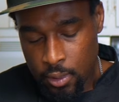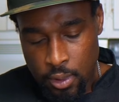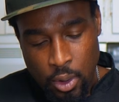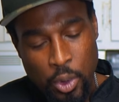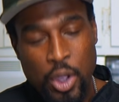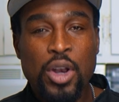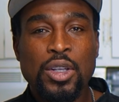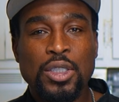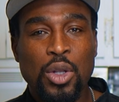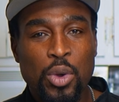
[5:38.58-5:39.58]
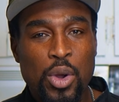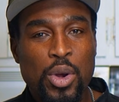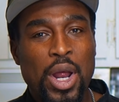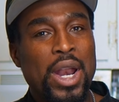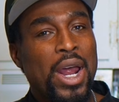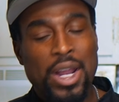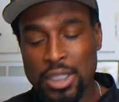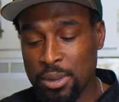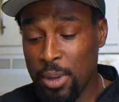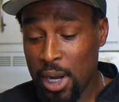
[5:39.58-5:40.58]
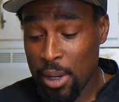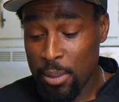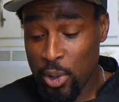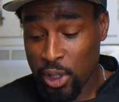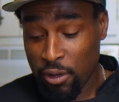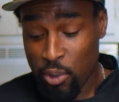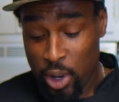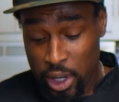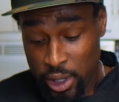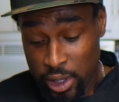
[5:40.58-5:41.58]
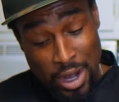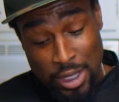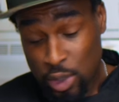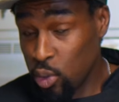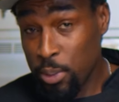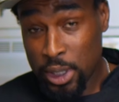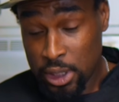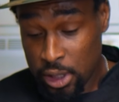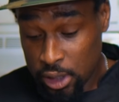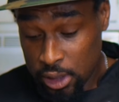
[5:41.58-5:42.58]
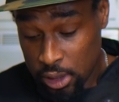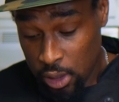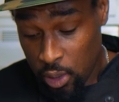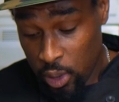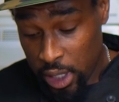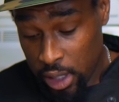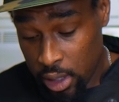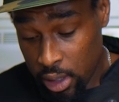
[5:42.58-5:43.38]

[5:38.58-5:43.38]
Now we're gonna slow down and add a small amount of water, not too much, just slowly.